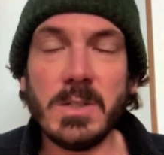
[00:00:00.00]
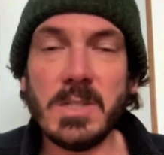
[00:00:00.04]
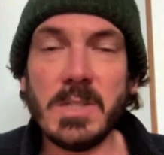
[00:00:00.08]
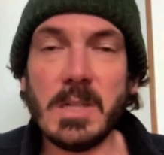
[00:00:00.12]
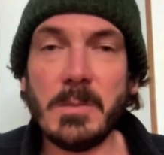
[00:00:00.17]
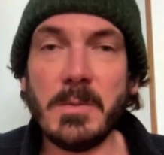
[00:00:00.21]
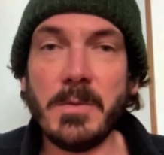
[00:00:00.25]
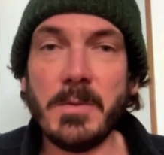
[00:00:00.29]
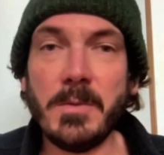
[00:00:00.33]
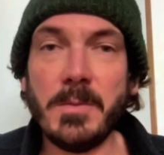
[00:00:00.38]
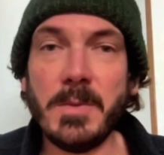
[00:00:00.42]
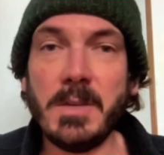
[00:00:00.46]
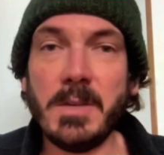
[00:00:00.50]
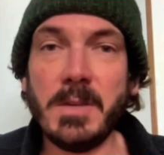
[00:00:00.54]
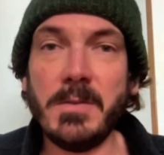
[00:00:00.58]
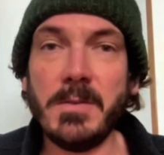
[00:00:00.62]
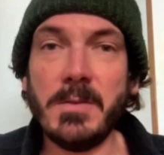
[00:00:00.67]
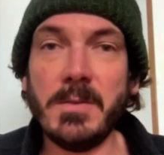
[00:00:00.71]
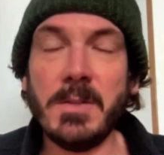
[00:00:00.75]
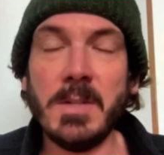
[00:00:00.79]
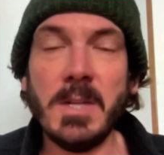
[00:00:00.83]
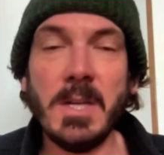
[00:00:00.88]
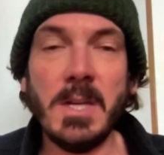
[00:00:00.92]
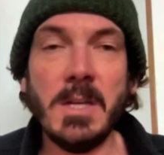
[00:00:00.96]
some of them
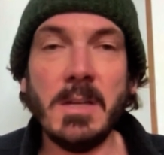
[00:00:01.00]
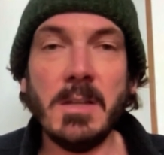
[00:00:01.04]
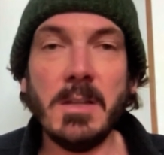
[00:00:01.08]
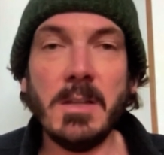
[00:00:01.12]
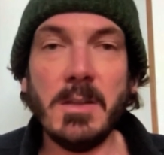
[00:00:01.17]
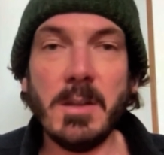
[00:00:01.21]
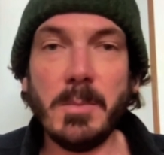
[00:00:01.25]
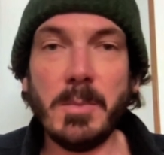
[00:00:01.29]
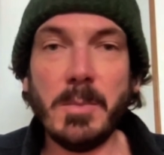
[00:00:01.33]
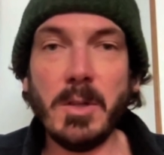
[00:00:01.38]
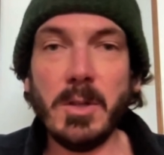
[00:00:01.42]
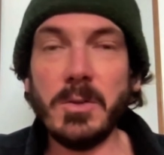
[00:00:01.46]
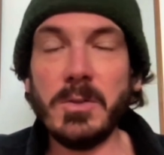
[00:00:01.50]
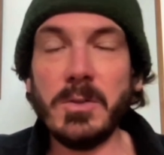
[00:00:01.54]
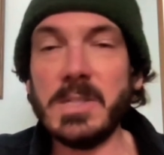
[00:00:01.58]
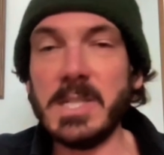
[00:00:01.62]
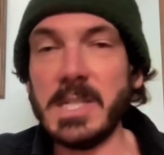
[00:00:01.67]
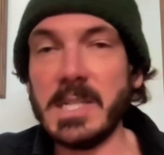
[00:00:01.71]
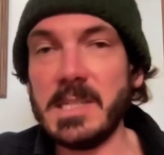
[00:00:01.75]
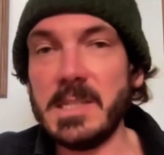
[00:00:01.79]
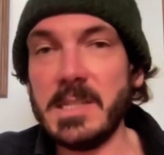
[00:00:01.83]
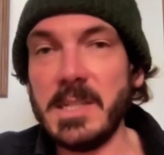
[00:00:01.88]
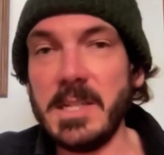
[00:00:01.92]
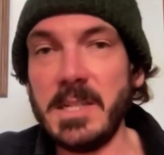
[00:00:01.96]
even the below
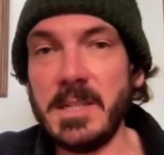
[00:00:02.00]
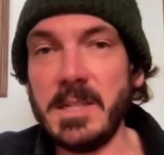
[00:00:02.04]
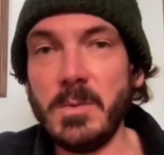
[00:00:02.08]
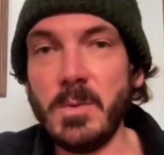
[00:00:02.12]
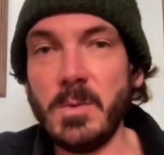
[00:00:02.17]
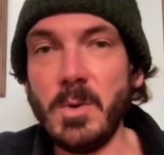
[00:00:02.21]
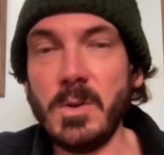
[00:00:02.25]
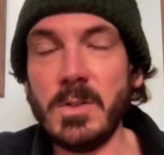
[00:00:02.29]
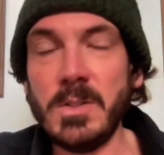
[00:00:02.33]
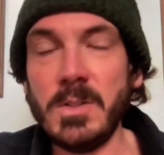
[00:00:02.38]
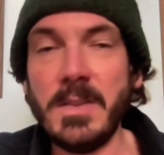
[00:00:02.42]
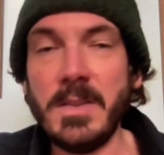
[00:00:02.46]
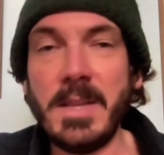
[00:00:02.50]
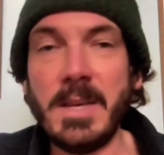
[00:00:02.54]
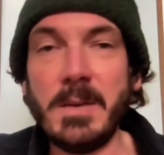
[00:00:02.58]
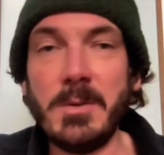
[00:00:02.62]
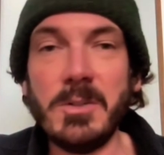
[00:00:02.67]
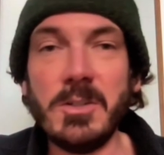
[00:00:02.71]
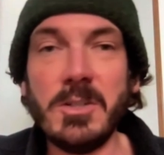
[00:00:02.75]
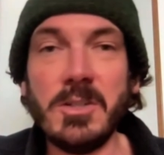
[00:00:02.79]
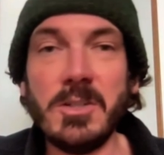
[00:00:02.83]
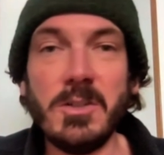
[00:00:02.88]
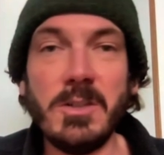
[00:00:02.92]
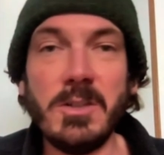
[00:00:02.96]
16 award, and they
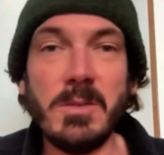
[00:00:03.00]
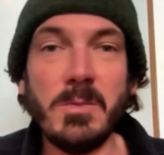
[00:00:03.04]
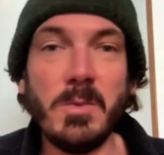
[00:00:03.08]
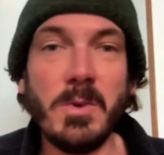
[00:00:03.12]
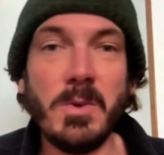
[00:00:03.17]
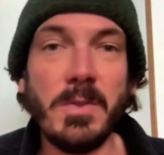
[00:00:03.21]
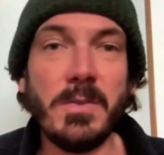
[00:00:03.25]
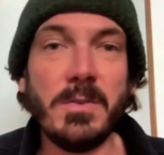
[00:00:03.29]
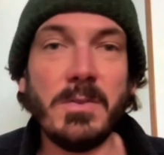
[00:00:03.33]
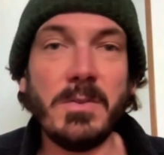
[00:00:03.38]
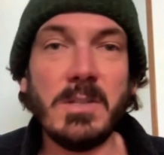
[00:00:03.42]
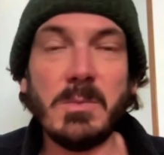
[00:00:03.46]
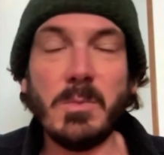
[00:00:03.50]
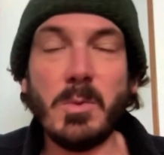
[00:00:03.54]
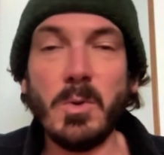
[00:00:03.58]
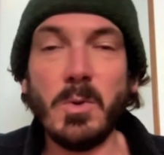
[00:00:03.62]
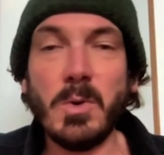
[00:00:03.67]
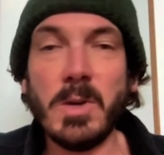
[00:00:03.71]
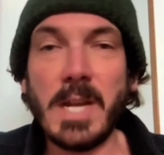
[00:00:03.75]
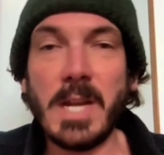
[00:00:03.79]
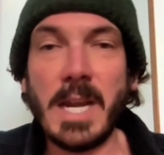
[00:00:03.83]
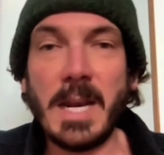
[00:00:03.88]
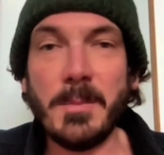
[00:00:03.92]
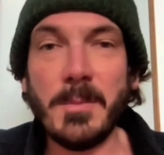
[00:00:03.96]
were shooting with
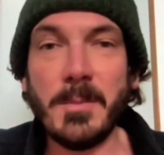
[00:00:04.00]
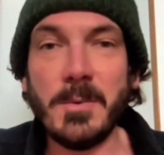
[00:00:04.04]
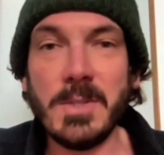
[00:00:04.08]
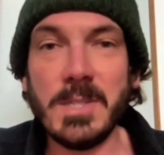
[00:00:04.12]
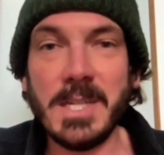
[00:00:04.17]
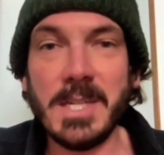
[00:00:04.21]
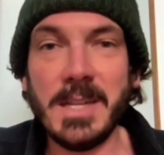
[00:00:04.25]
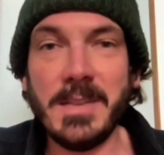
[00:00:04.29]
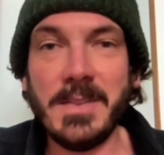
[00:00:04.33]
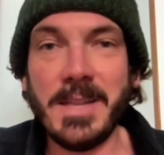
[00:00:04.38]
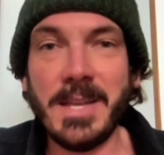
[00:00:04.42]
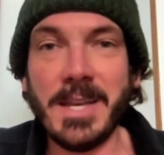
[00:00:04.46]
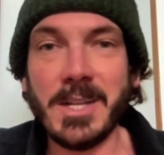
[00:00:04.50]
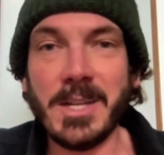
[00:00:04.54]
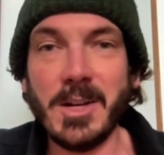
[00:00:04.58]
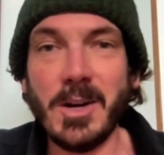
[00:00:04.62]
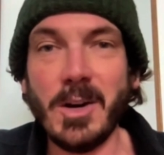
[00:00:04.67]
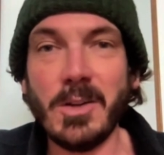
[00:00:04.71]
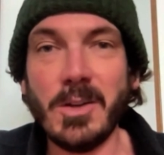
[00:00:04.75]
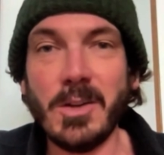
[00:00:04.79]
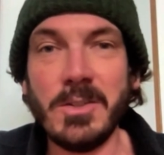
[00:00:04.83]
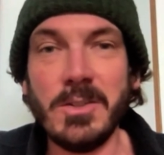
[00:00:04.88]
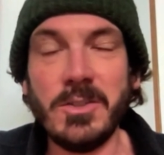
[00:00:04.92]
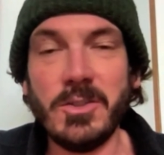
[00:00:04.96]
small cameras in their
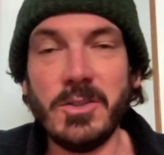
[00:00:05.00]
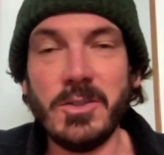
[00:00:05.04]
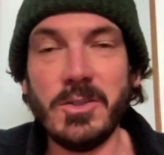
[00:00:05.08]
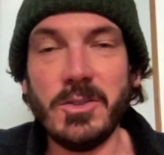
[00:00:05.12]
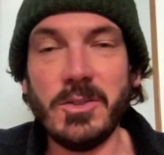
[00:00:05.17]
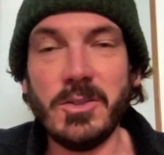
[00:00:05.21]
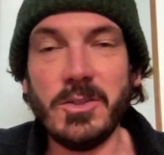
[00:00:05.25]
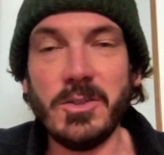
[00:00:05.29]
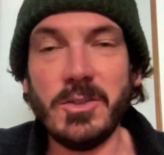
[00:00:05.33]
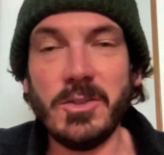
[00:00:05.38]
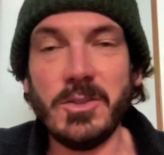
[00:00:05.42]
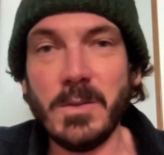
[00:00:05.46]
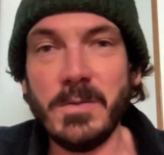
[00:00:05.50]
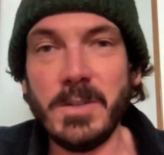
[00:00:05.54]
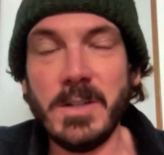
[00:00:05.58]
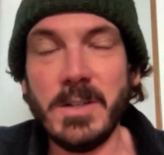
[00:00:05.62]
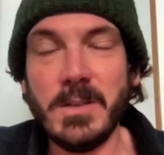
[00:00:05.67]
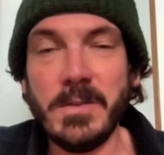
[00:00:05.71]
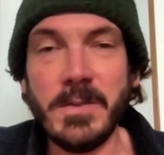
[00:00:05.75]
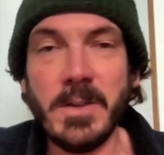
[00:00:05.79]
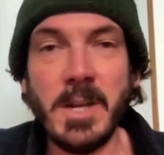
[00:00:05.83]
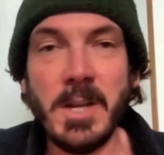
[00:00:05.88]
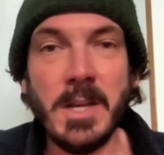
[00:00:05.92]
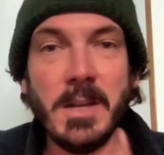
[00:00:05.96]
garden during COVID
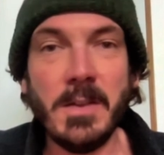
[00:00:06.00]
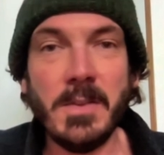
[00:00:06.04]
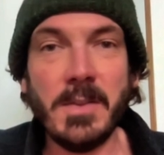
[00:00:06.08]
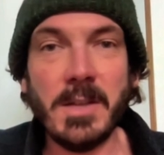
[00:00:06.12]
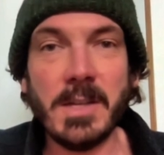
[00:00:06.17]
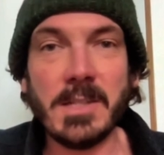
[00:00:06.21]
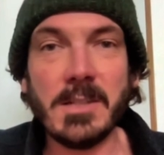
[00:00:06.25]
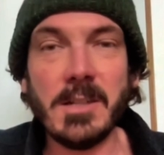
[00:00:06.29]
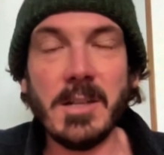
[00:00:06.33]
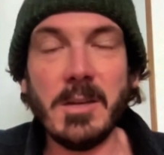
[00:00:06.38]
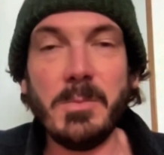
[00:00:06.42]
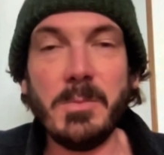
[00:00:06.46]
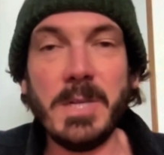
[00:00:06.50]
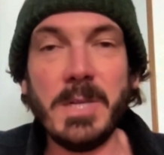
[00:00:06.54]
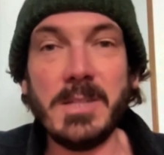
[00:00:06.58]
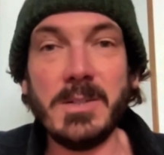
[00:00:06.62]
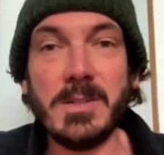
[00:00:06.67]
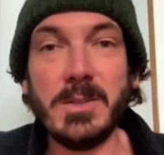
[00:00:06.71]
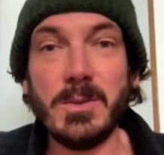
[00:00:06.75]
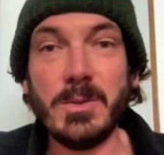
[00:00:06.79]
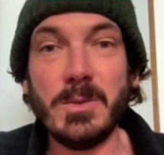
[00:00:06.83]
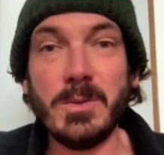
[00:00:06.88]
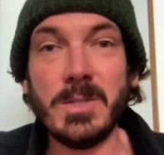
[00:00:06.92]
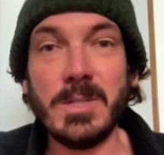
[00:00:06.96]
of things like
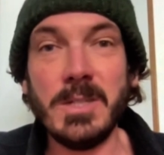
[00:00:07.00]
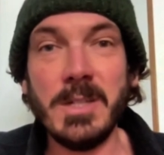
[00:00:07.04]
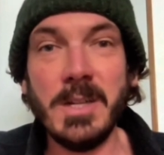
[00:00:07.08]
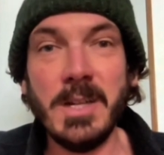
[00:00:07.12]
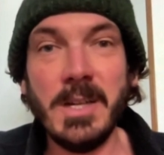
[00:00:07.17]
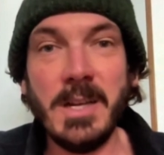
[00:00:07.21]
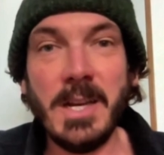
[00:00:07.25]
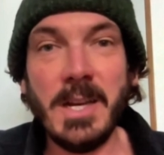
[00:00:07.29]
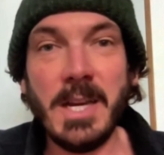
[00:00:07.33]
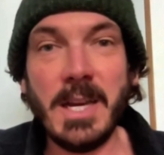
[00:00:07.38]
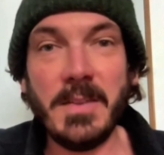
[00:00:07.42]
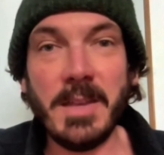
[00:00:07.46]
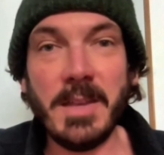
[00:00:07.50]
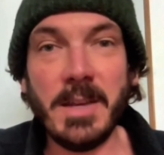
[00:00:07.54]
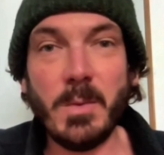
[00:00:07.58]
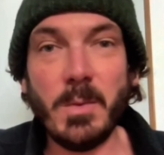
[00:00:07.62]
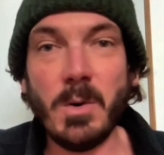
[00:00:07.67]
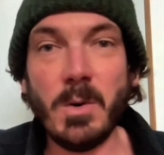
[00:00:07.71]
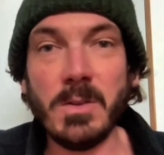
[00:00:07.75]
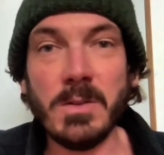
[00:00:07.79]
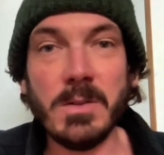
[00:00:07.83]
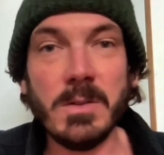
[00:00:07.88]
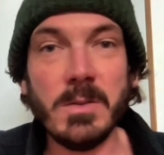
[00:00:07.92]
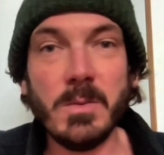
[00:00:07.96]
beetles, and they
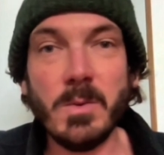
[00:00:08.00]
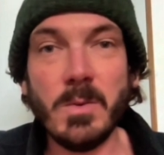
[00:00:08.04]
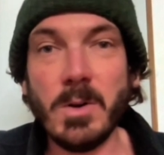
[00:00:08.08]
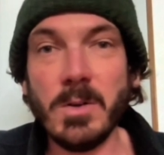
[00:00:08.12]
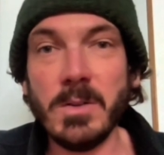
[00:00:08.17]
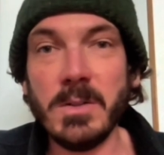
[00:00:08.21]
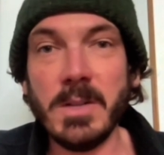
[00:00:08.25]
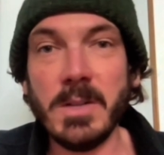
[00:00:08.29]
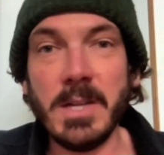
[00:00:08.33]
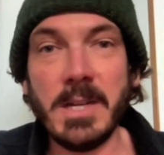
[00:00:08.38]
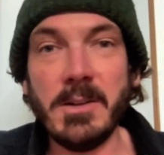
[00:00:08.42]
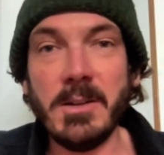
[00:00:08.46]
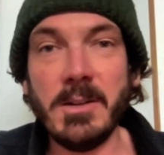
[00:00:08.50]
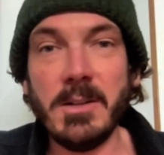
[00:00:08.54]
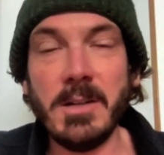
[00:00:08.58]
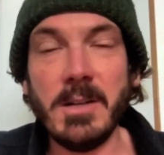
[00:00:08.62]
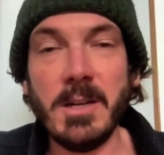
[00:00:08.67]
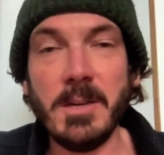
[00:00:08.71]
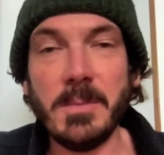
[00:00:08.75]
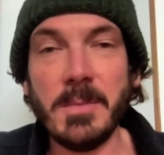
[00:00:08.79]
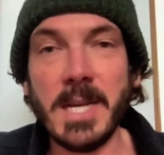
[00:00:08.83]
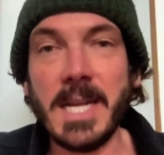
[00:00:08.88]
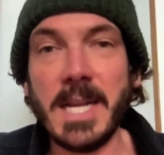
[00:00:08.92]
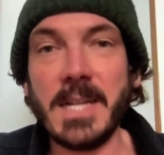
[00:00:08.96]
won
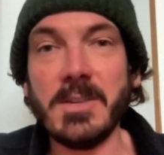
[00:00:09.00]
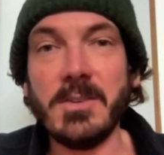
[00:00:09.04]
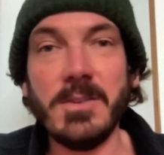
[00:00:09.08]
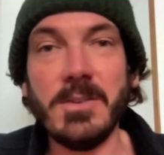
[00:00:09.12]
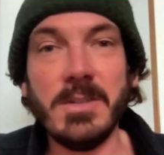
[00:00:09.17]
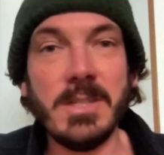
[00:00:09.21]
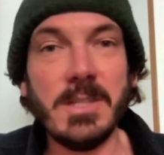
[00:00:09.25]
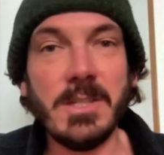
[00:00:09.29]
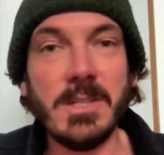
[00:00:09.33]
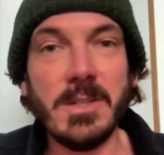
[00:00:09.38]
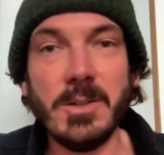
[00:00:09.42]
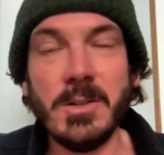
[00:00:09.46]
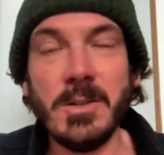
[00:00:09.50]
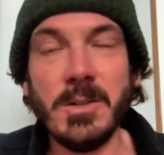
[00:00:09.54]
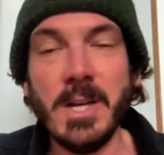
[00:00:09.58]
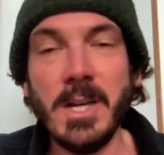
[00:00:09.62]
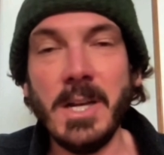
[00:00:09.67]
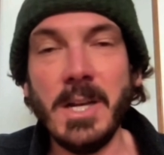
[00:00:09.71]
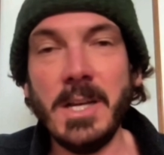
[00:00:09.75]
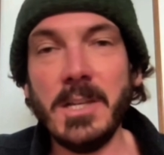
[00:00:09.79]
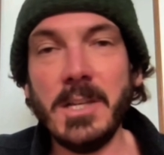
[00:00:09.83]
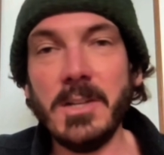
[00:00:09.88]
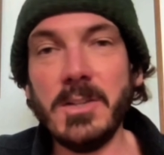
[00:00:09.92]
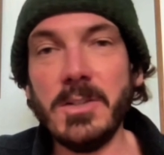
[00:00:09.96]
their categories. So
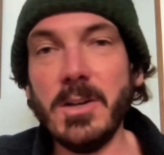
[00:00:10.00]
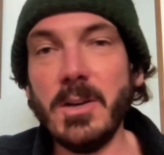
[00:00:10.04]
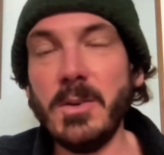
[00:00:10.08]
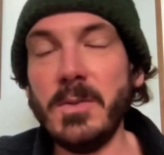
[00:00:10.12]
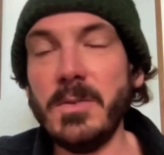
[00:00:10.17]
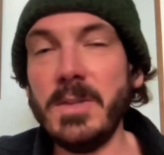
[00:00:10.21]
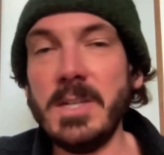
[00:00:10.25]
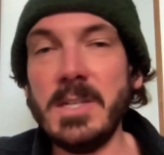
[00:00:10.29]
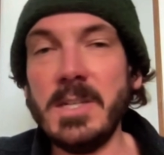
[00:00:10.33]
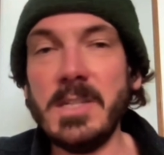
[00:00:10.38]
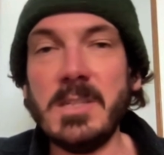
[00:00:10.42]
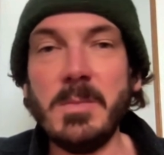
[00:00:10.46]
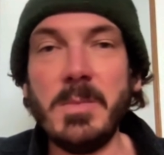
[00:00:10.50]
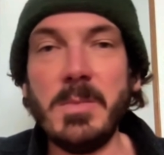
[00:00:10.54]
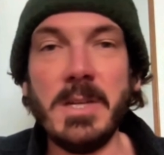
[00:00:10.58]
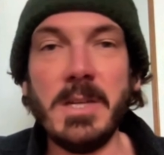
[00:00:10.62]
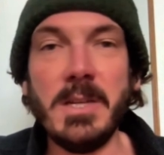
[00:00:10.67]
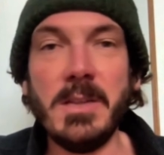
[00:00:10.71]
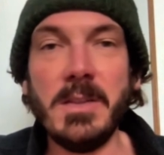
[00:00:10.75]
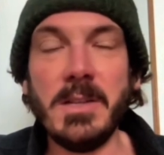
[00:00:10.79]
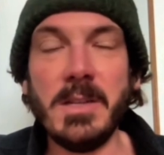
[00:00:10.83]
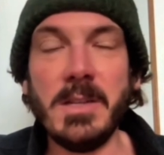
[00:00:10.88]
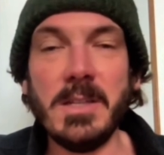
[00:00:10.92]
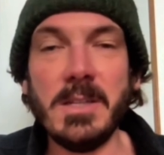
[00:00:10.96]
you don't need to
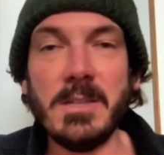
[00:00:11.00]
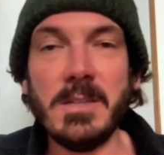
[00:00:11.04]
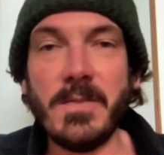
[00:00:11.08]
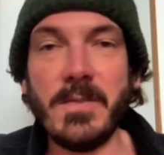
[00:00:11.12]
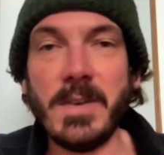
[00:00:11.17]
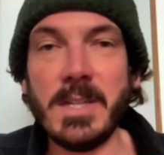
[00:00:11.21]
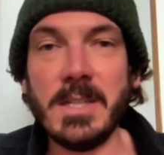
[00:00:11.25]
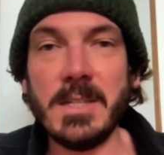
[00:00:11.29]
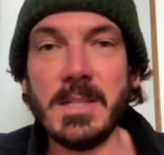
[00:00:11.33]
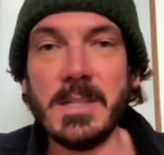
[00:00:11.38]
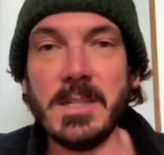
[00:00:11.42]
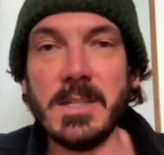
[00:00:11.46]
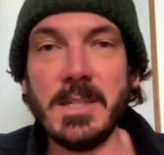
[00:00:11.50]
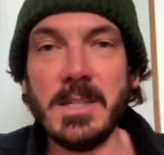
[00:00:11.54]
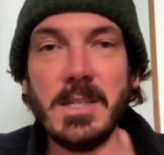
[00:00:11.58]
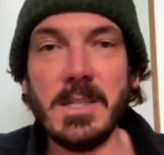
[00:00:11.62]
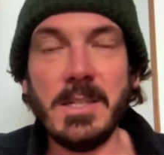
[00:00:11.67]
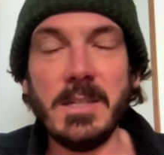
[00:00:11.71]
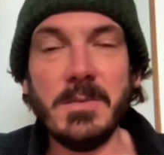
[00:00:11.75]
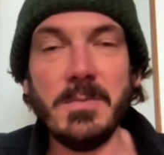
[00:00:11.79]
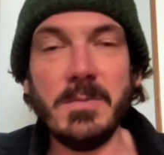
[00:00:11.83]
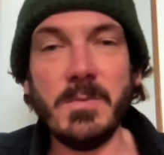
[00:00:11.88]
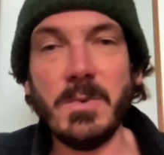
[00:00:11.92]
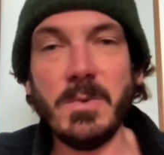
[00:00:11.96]
be in these
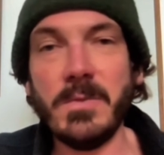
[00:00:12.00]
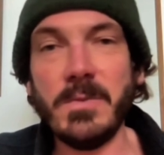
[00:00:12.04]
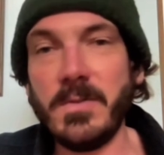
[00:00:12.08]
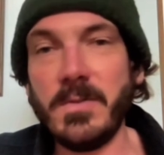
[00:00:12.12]
fancy